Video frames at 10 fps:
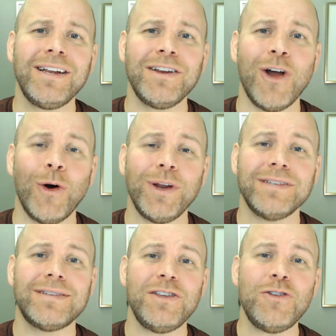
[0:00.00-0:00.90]
to note
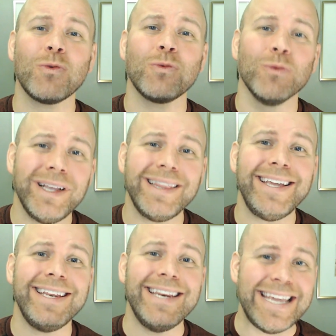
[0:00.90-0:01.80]
is that you don't
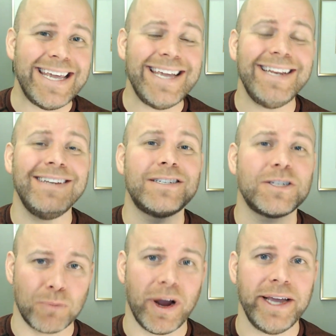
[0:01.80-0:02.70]
really need
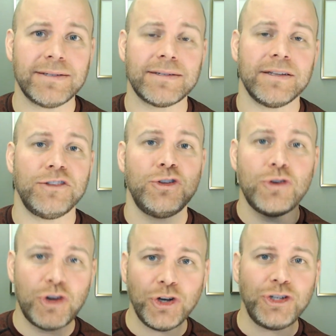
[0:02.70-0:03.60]
sprites.
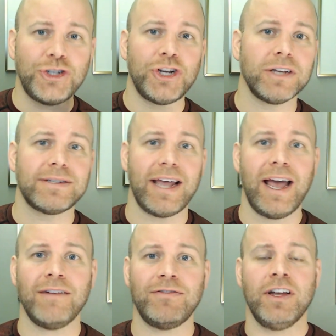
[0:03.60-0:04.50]
You could just
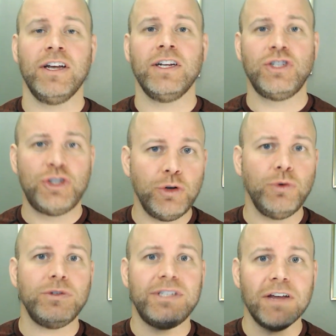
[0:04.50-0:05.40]
have
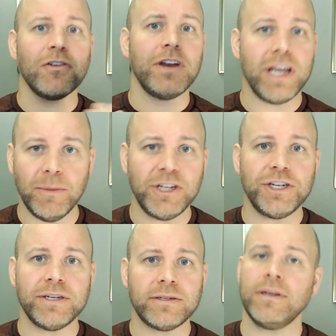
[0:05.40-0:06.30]
two different
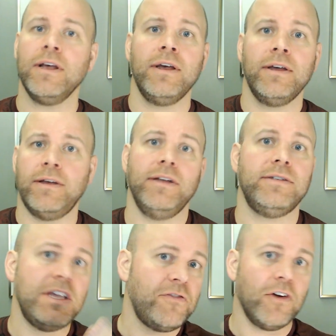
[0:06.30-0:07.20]
images,
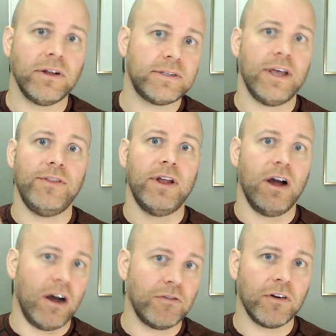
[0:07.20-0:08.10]
a default and
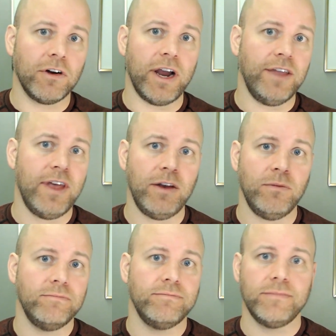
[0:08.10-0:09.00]
then a hover, and
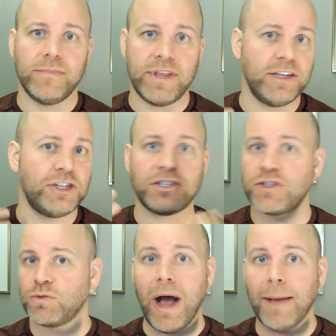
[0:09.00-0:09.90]
then they
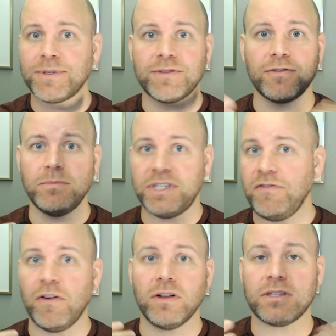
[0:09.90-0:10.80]
just swaps from
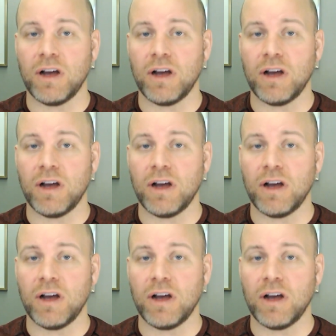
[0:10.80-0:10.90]
default to